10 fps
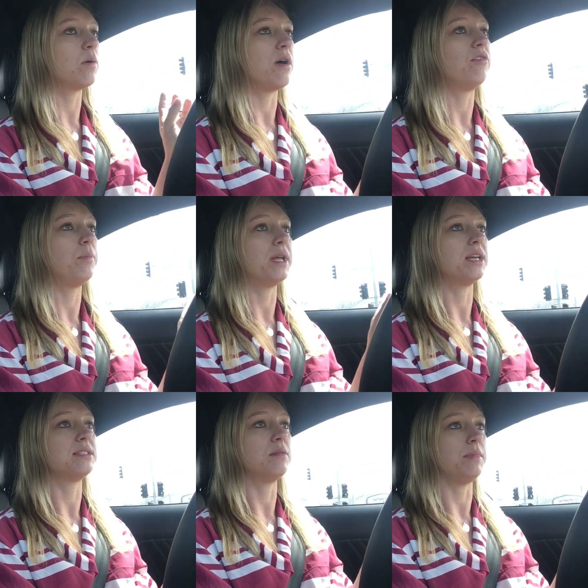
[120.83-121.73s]
However,
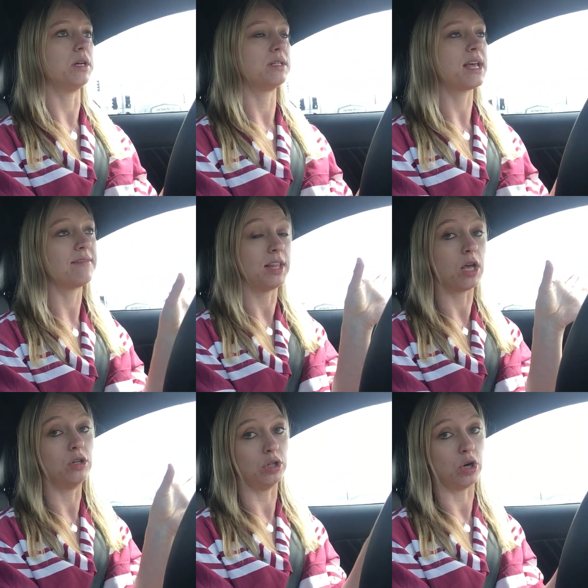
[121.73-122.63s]
because the mirrors have like a